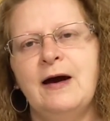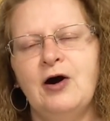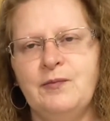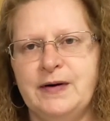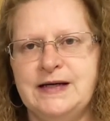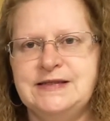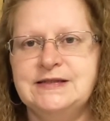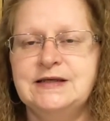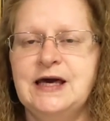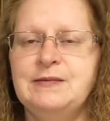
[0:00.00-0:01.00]
Help
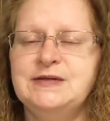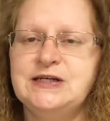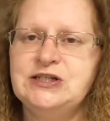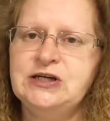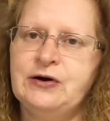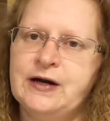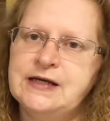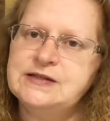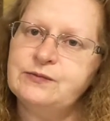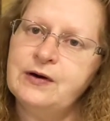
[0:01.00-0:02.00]
us keep teaching
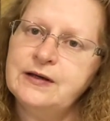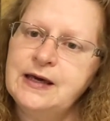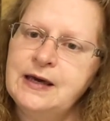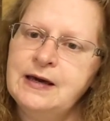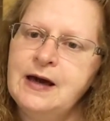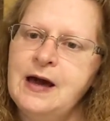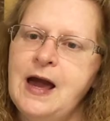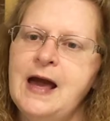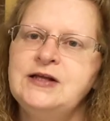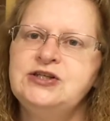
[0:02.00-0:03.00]
artists working
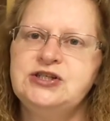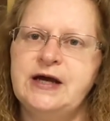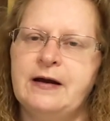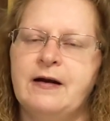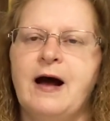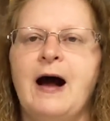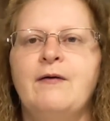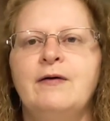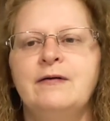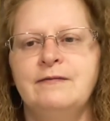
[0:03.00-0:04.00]
and share
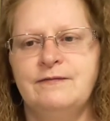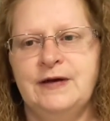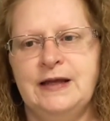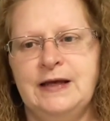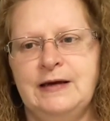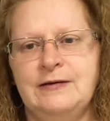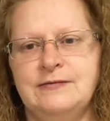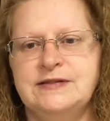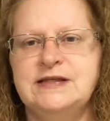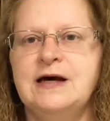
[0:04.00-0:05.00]
our
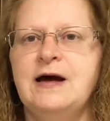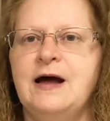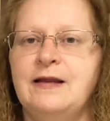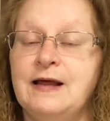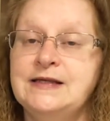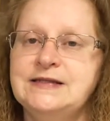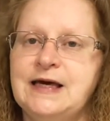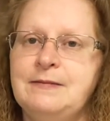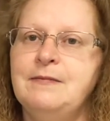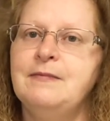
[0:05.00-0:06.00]
videos. And let's
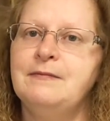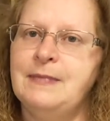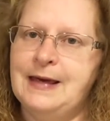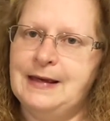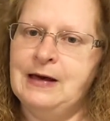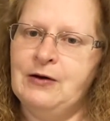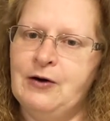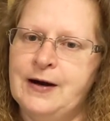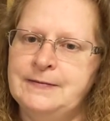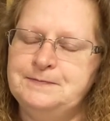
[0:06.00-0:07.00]
keep making
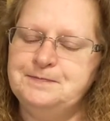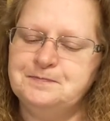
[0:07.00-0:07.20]
art.